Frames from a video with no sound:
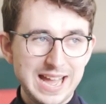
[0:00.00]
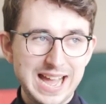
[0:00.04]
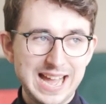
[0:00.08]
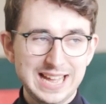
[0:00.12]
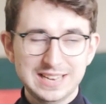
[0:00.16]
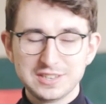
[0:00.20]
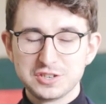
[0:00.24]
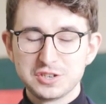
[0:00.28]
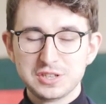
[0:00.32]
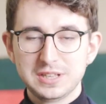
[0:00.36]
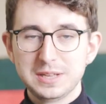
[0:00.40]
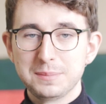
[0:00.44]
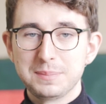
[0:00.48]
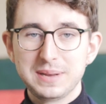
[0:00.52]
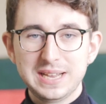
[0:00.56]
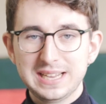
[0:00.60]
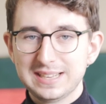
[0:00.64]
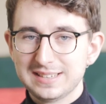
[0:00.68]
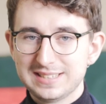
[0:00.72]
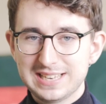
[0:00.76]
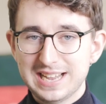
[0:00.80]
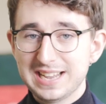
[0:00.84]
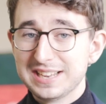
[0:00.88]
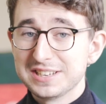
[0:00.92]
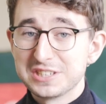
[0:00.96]
actually
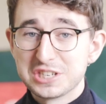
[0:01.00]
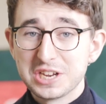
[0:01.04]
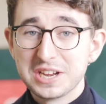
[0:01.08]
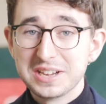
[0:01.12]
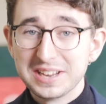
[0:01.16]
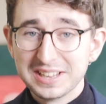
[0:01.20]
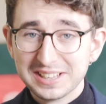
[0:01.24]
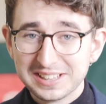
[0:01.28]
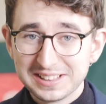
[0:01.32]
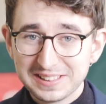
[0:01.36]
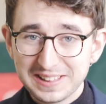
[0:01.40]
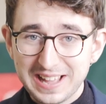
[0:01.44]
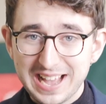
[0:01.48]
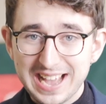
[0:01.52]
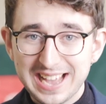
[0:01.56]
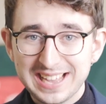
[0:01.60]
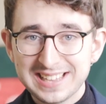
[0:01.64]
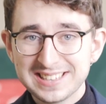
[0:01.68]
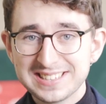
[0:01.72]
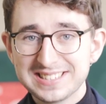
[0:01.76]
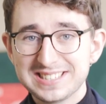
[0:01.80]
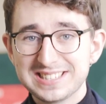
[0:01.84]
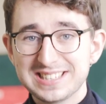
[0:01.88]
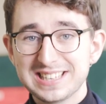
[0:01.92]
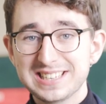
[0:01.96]
pay attention in
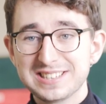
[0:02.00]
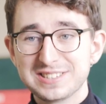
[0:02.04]
class.